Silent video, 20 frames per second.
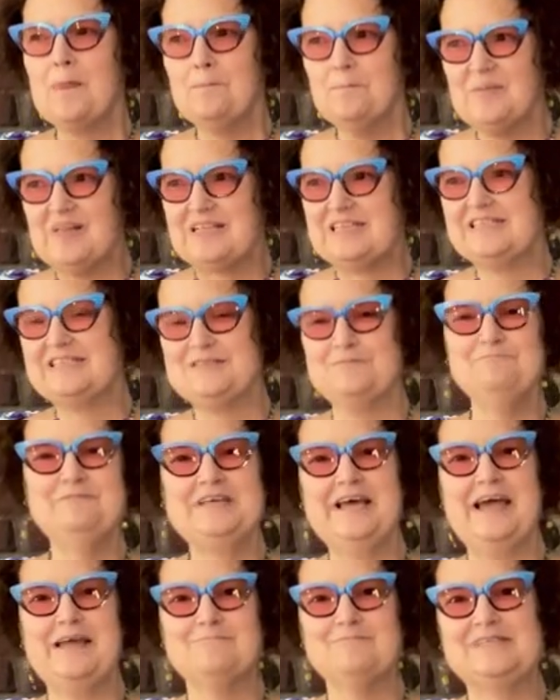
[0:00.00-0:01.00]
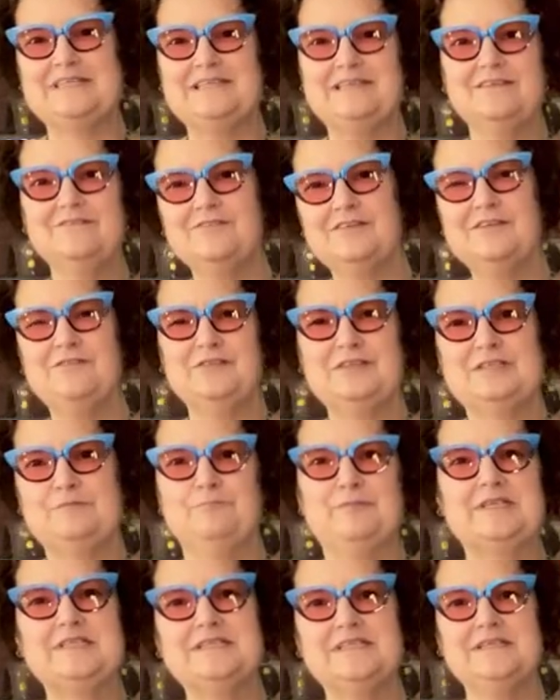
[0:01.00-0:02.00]
that sometimes, even if it's
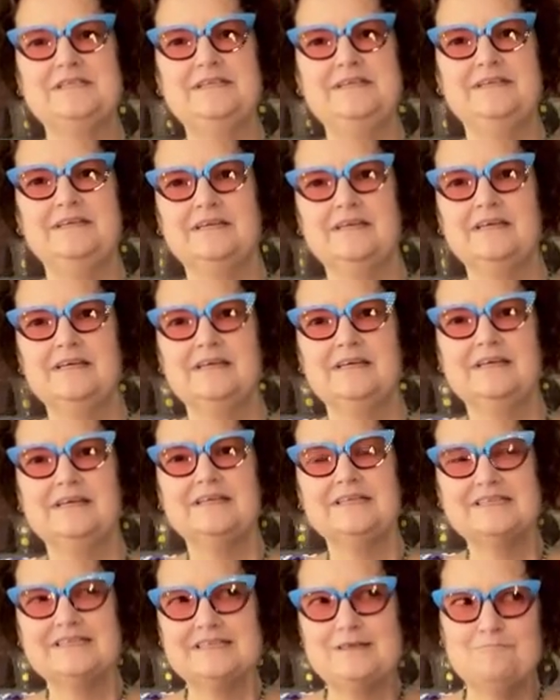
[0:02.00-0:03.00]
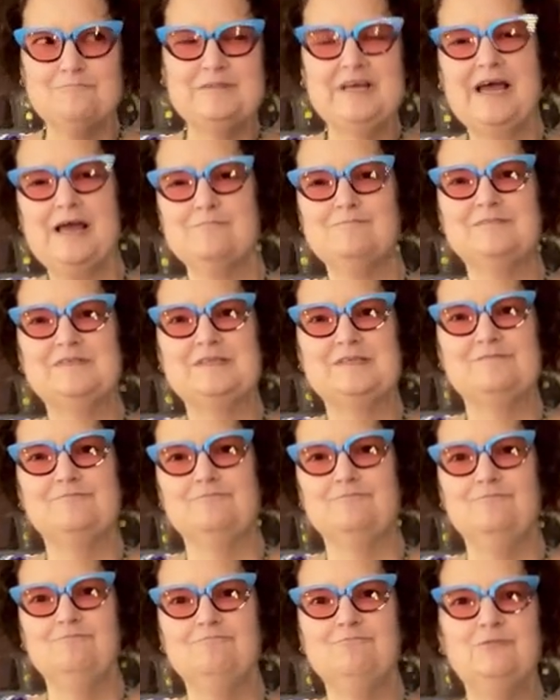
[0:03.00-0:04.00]
busy, sometimes
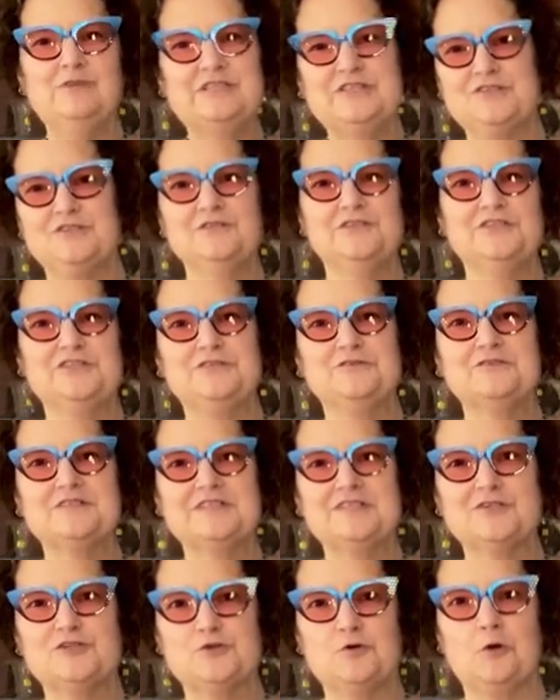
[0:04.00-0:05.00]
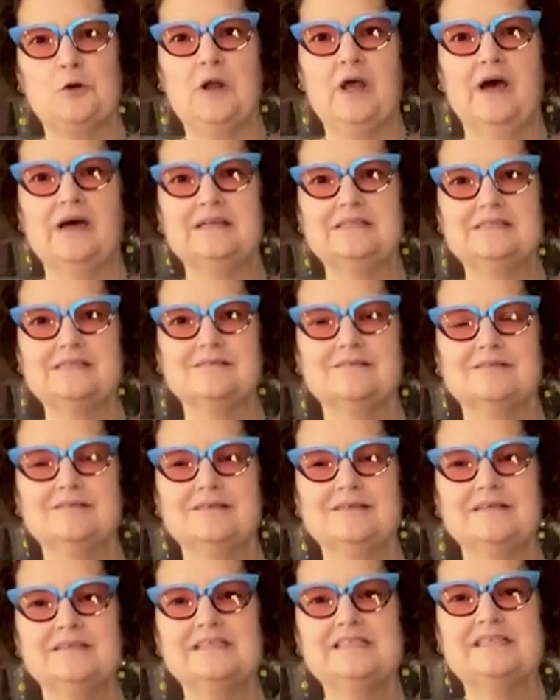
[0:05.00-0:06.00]
we shouldn't choose the shortcut.
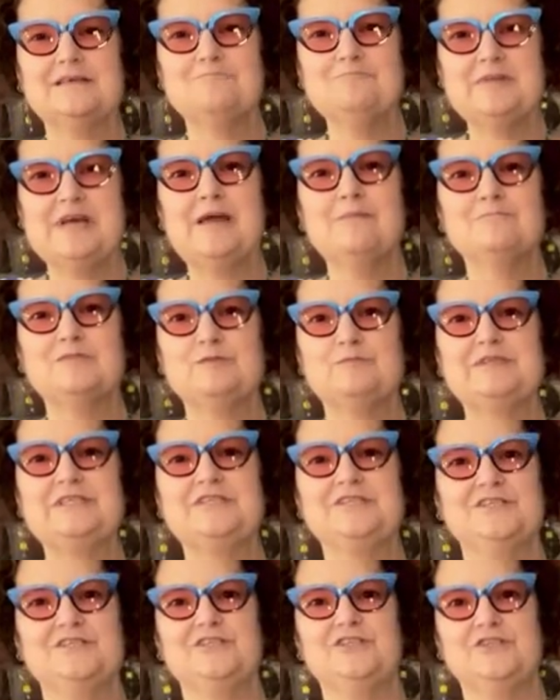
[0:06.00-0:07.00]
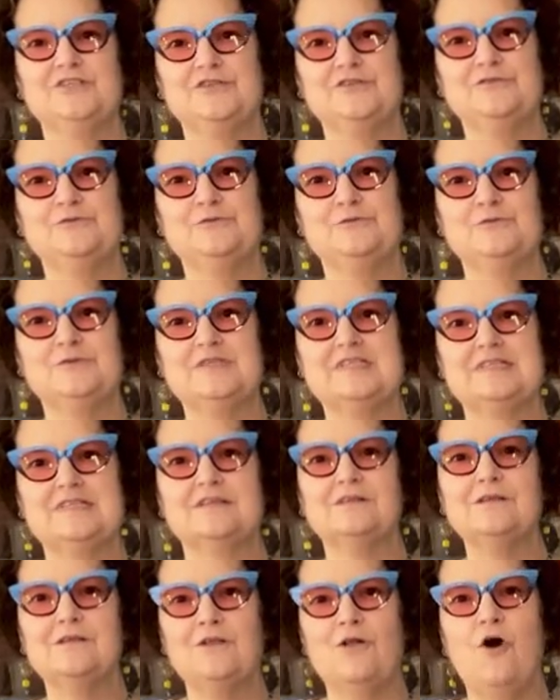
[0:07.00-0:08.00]
Sometimes we should choose
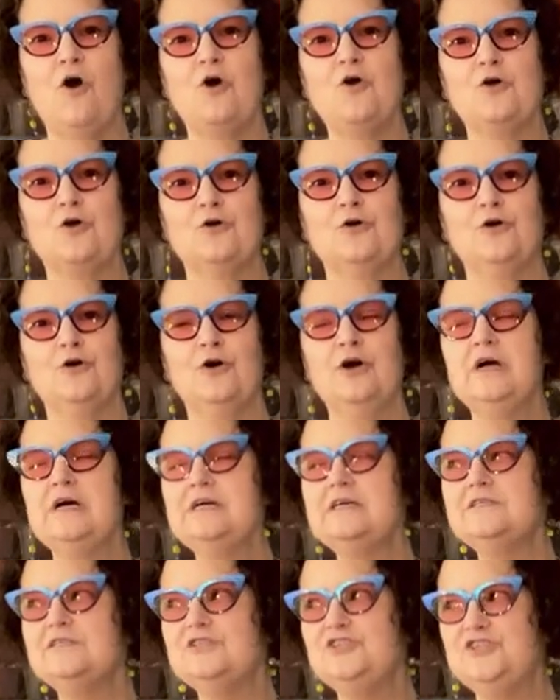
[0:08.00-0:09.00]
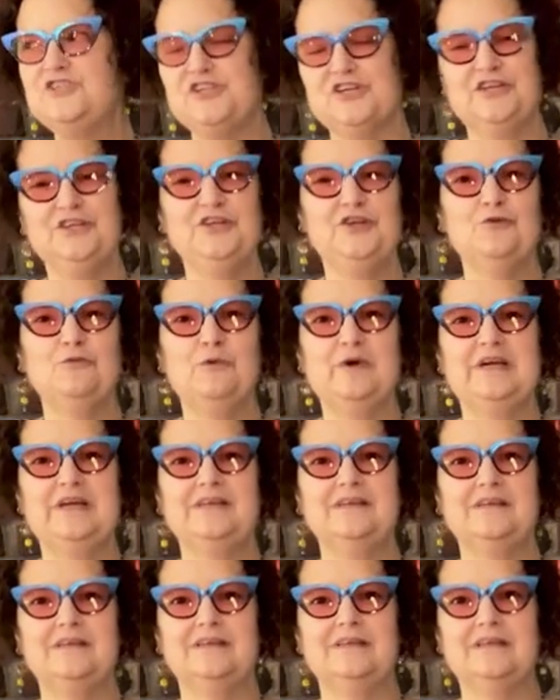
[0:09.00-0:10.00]
the longer,
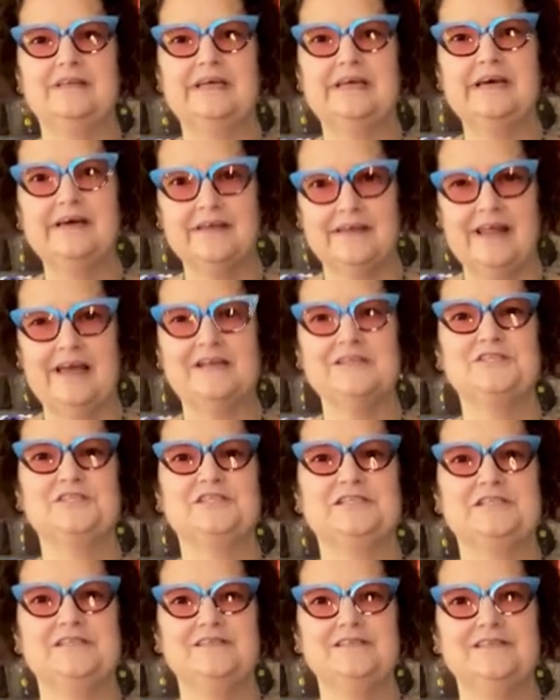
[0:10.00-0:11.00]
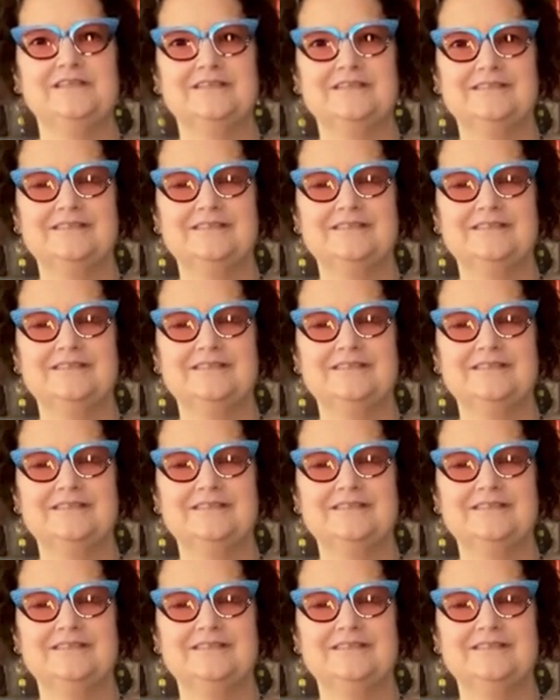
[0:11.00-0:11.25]
genuine connection